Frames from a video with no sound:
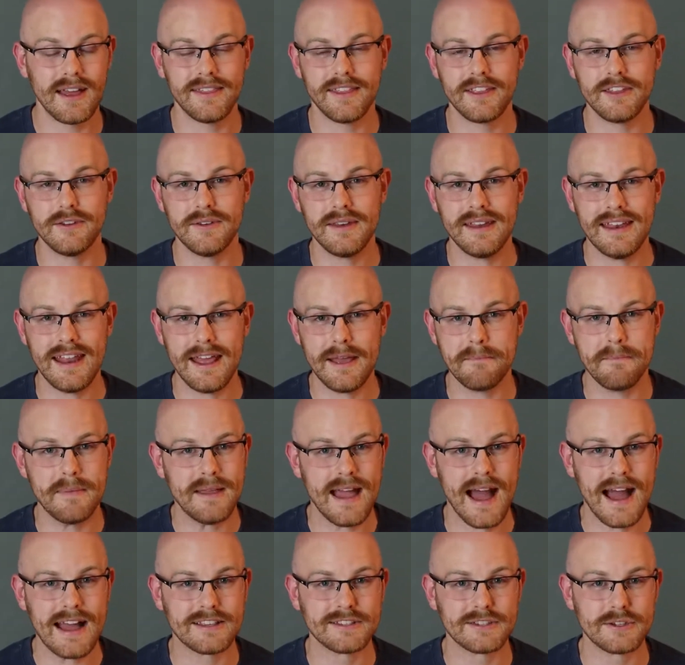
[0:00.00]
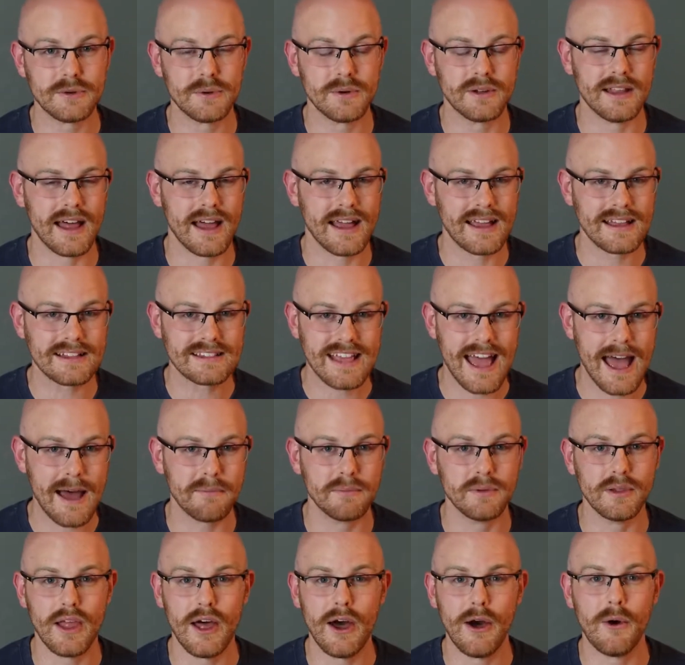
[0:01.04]
and then you need a BI tool like
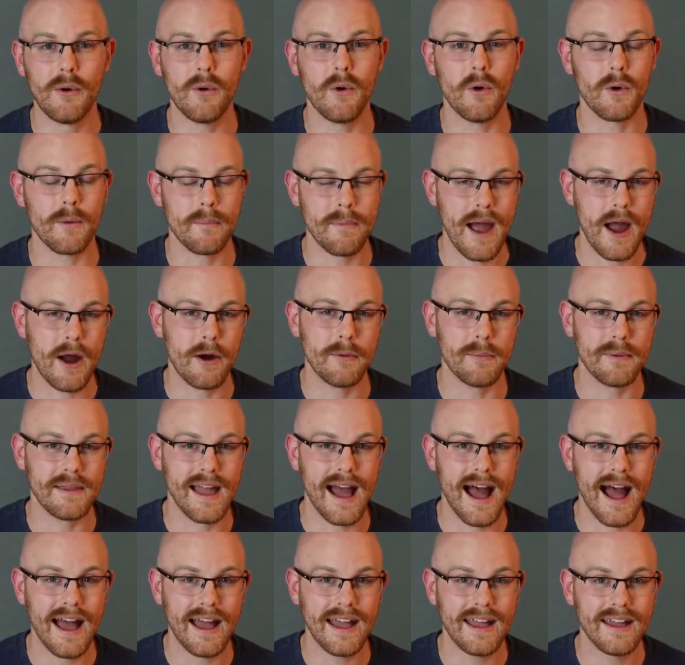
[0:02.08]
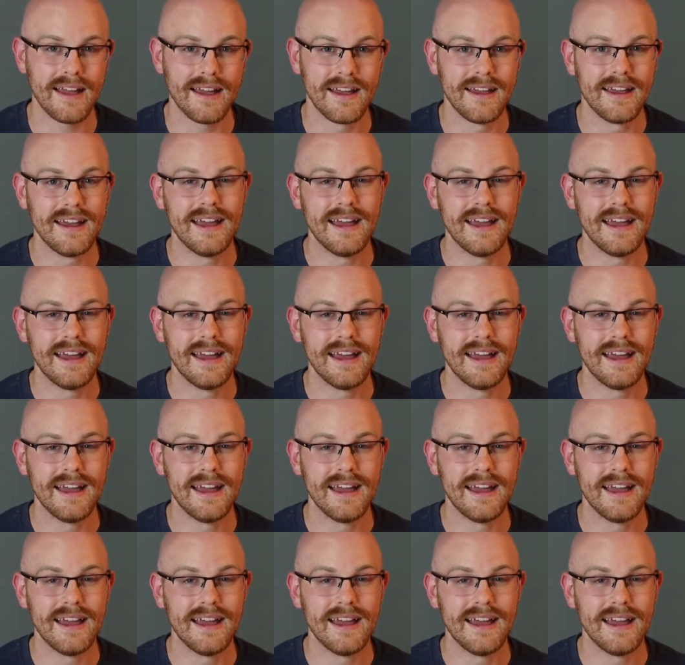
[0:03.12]
Tableau or Power BI,